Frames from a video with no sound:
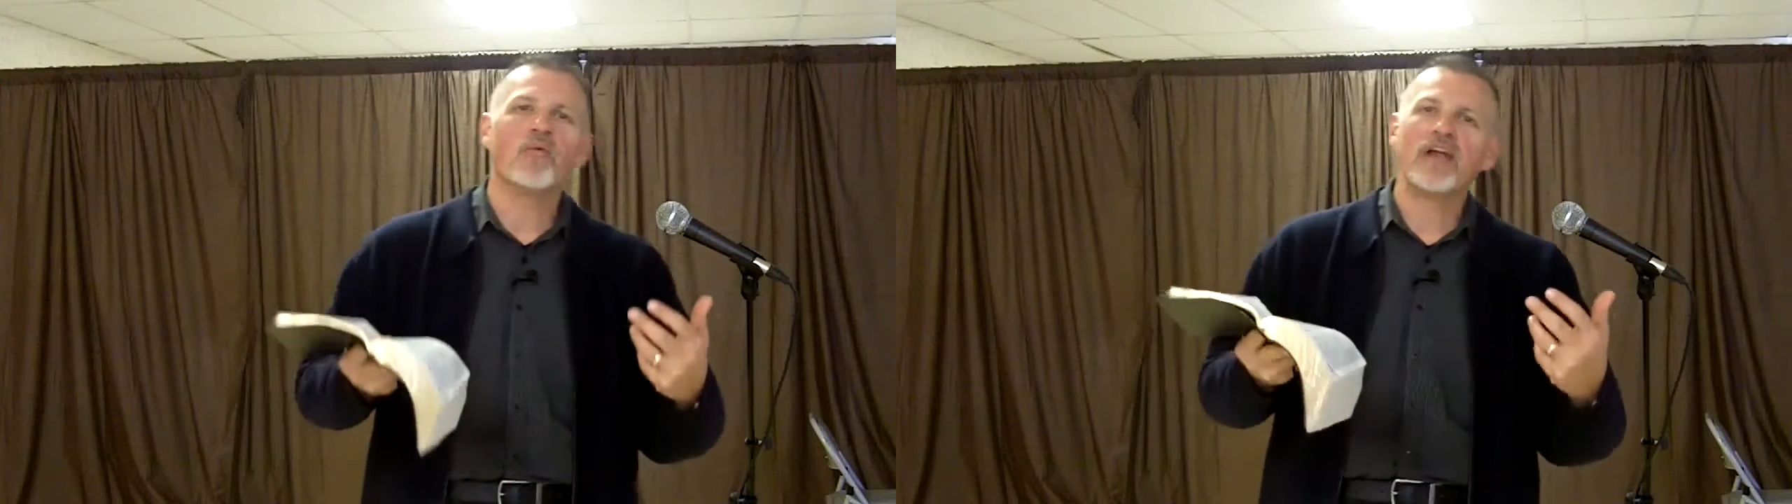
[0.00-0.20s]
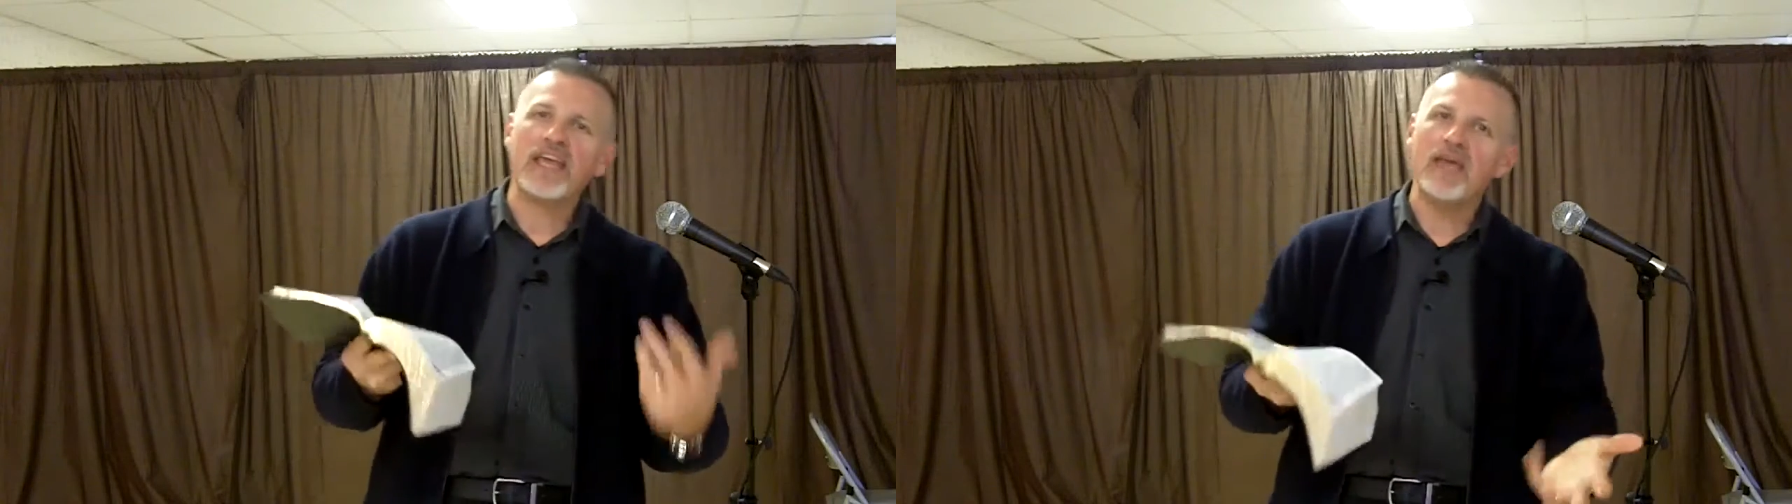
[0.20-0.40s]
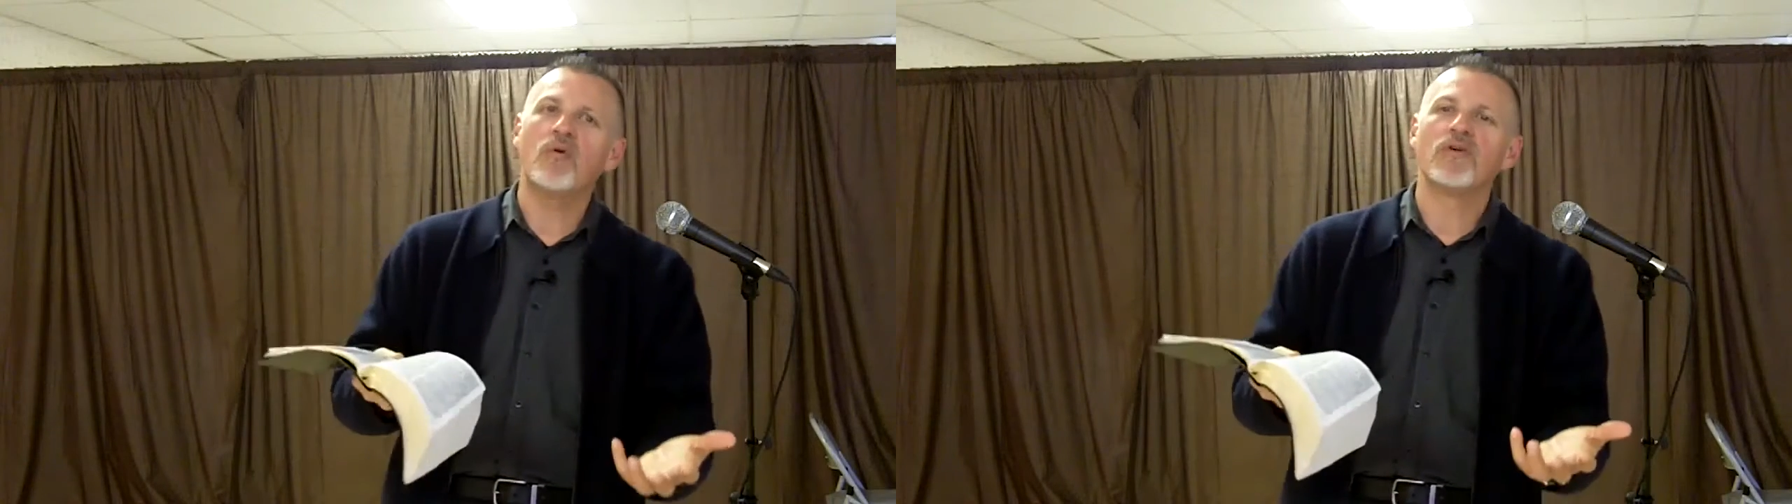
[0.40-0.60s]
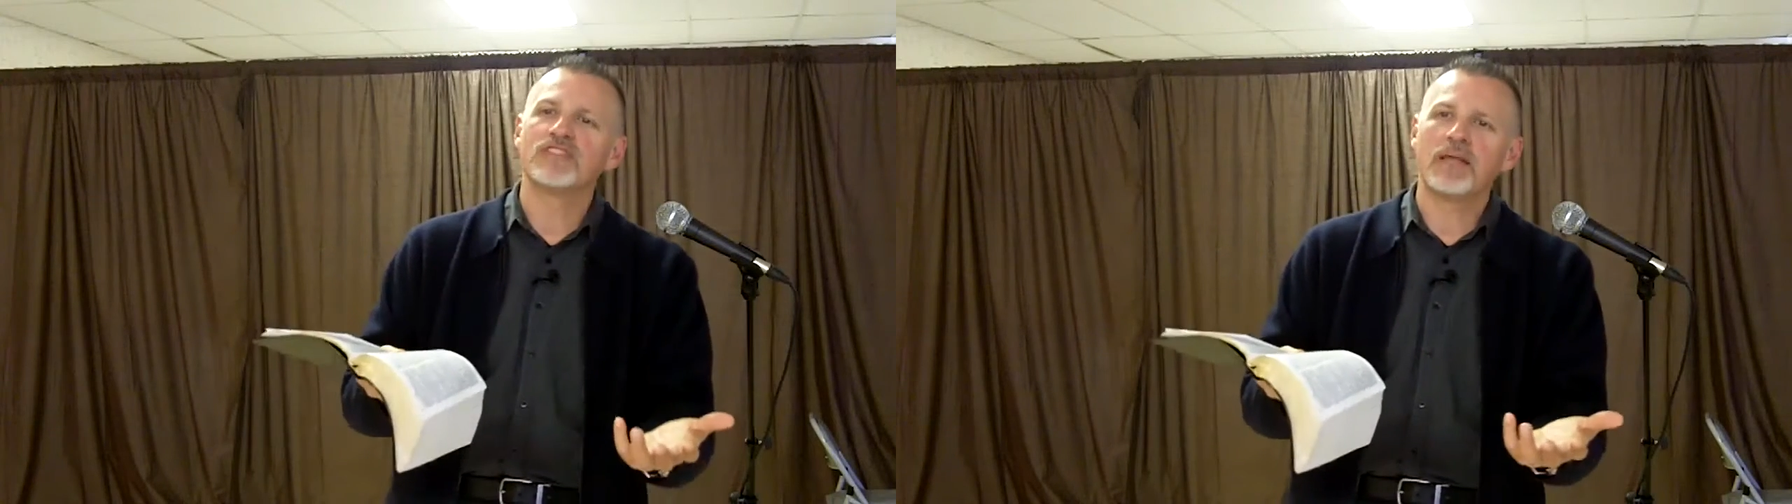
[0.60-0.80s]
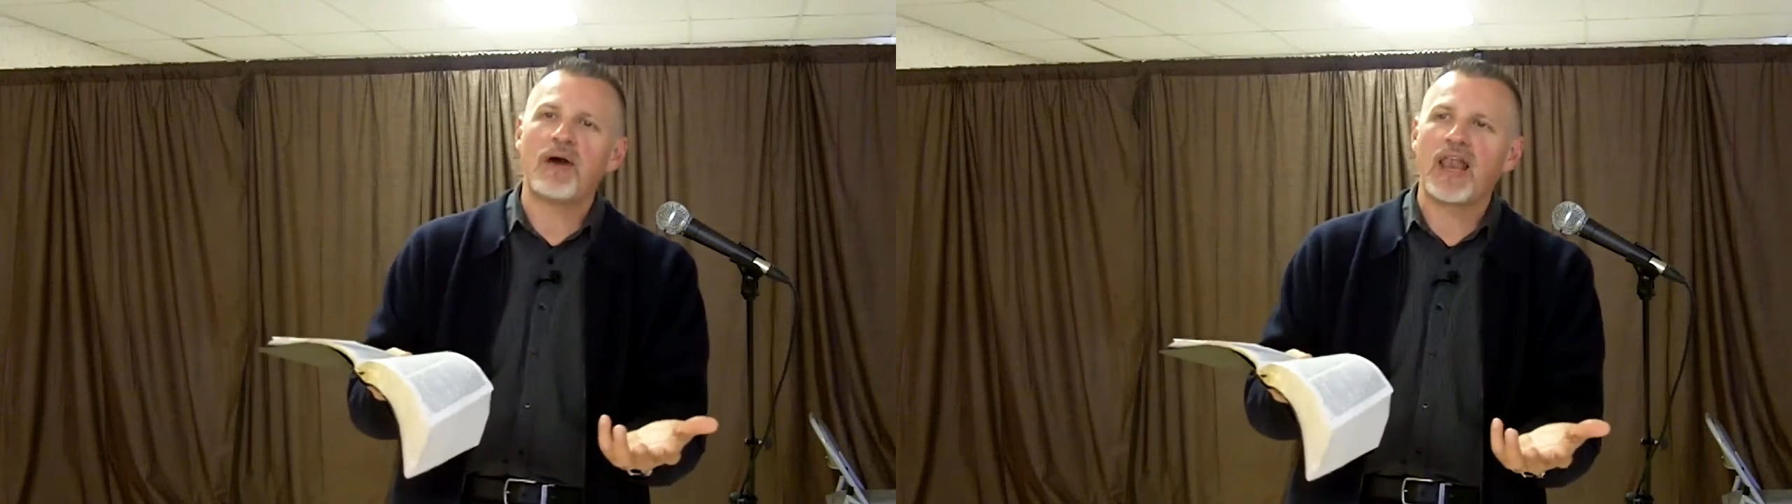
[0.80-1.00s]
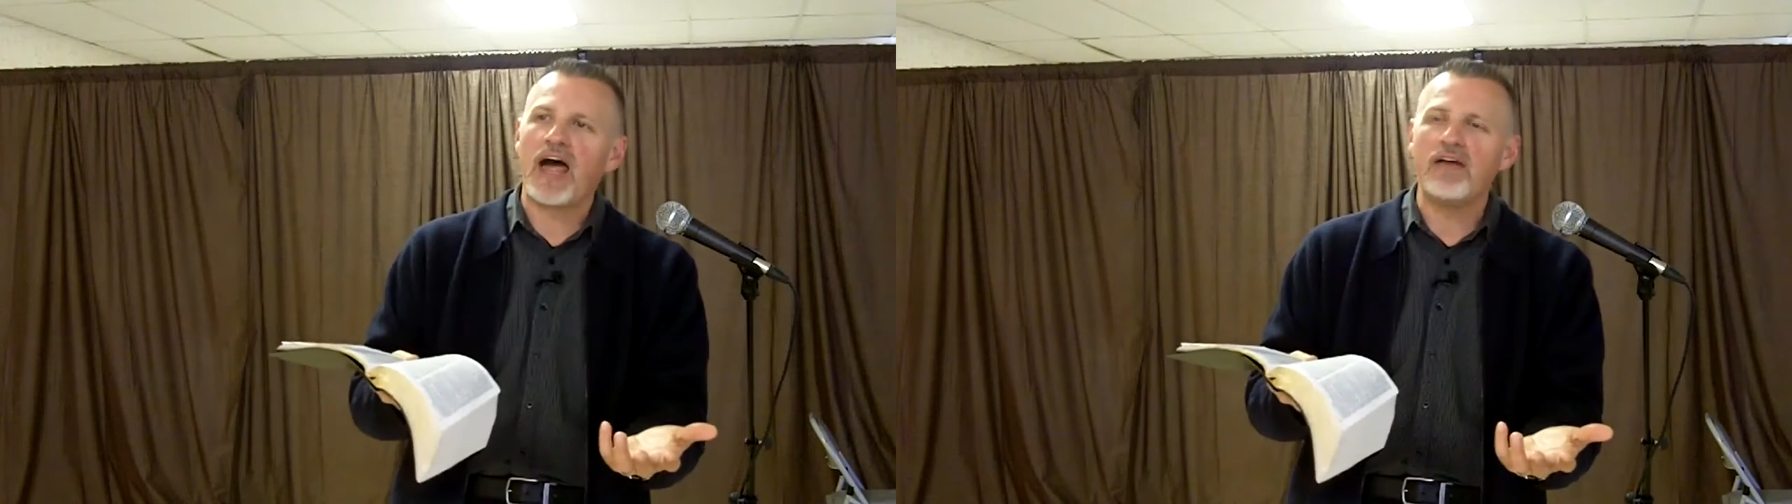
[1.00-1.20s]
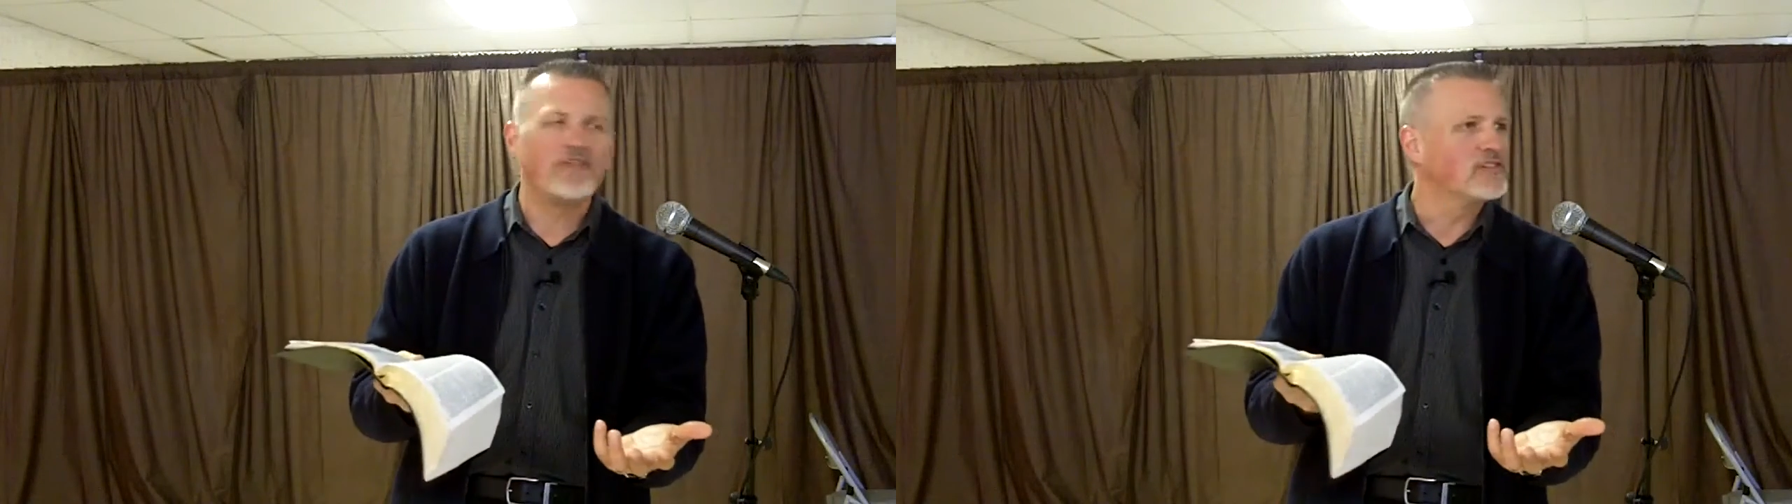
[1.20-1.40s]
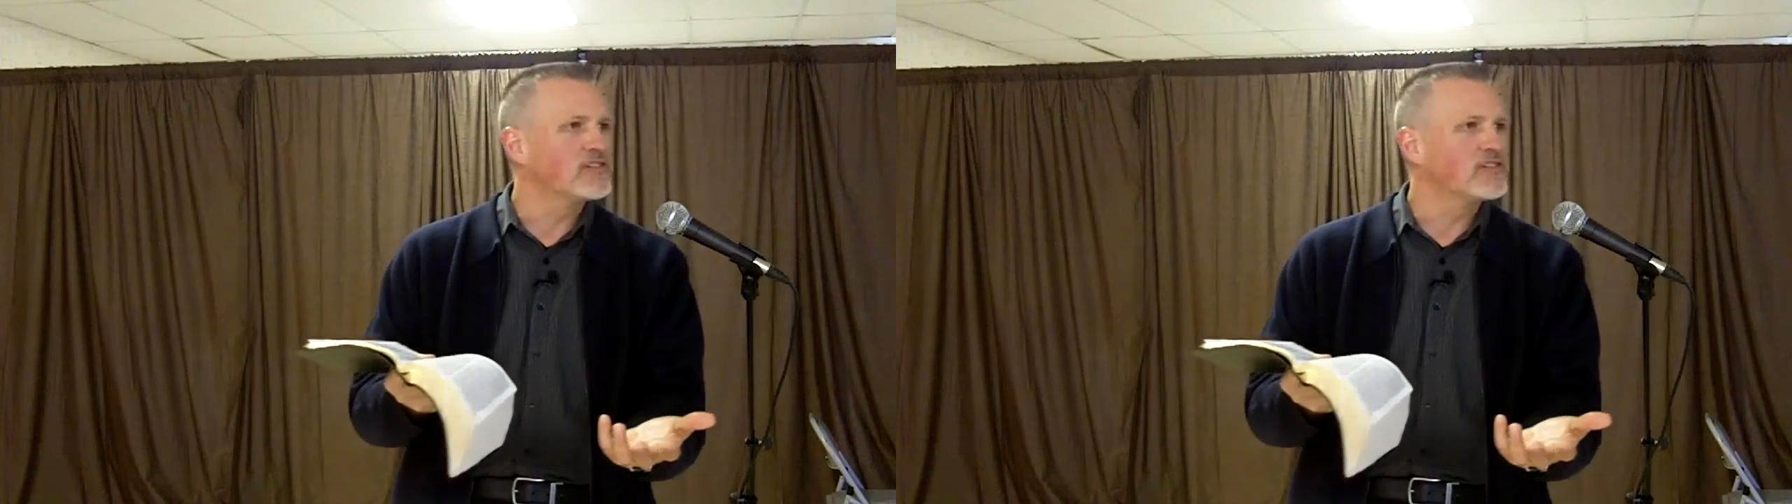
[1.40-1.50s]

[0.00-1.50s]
that what He wants in my life